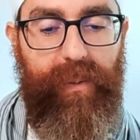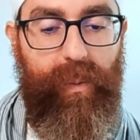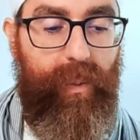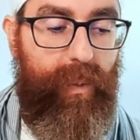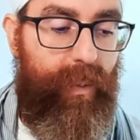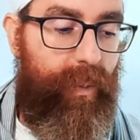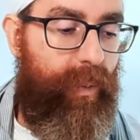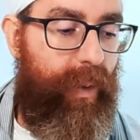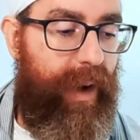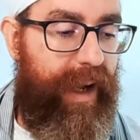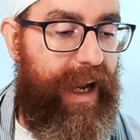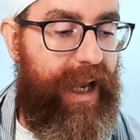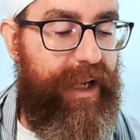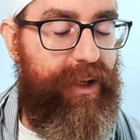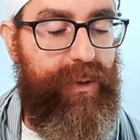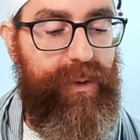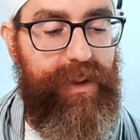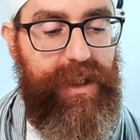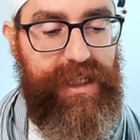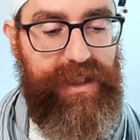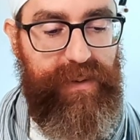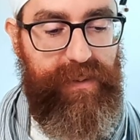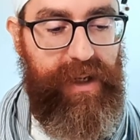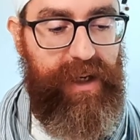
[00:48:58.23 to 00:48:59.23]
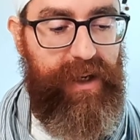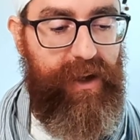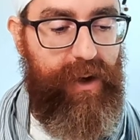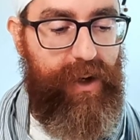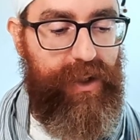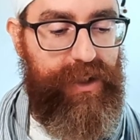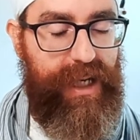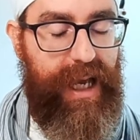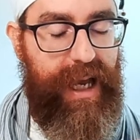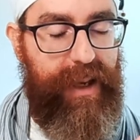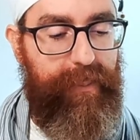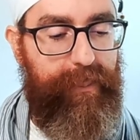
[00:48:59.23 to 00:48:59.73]
when I do these
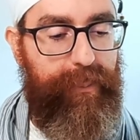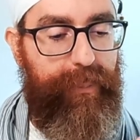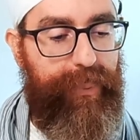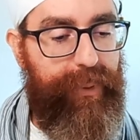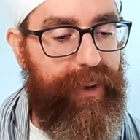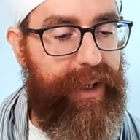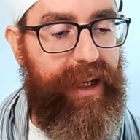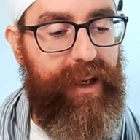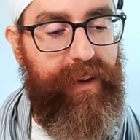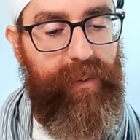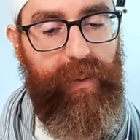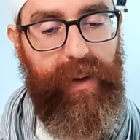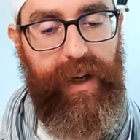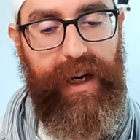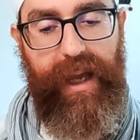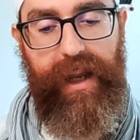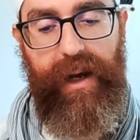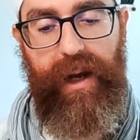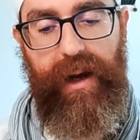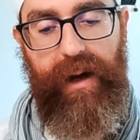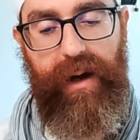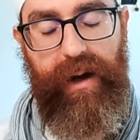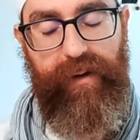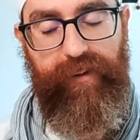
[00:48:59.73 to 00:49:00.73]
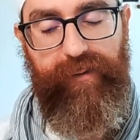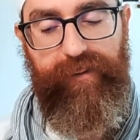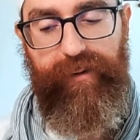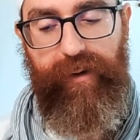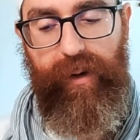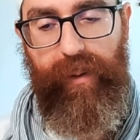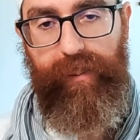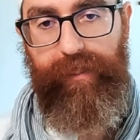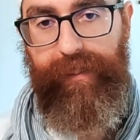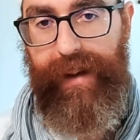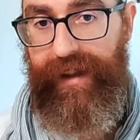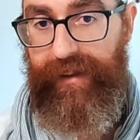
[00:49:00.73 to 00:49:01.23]
videos, I bring what I learned
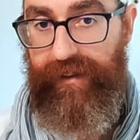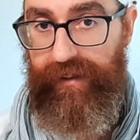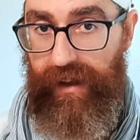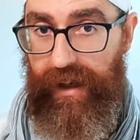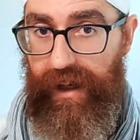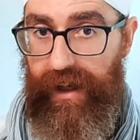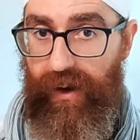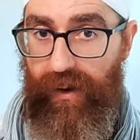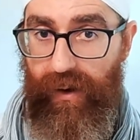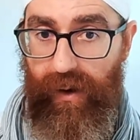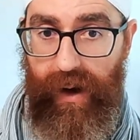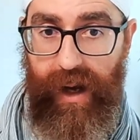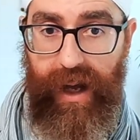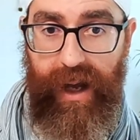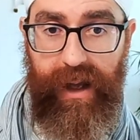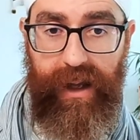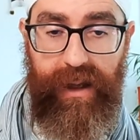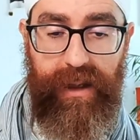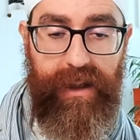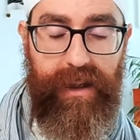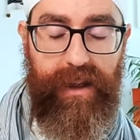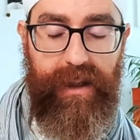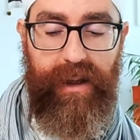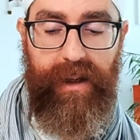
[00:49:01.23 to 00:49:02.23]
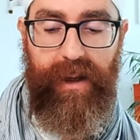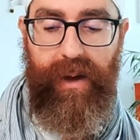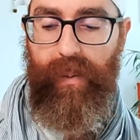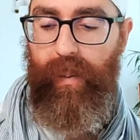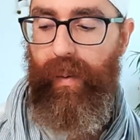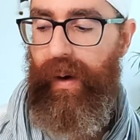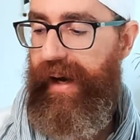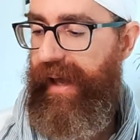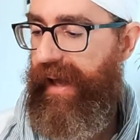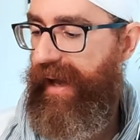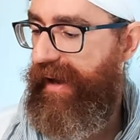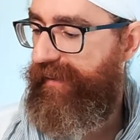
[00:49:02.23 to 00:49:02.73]
from Mantra Yoga,
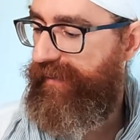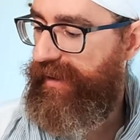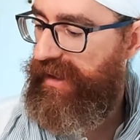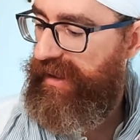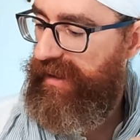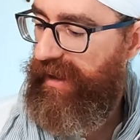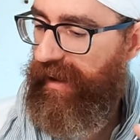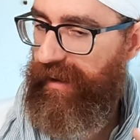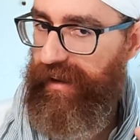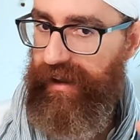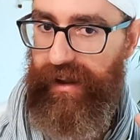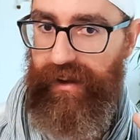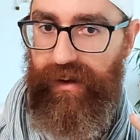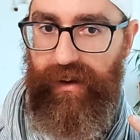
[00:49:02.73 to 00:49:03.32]
what I have studied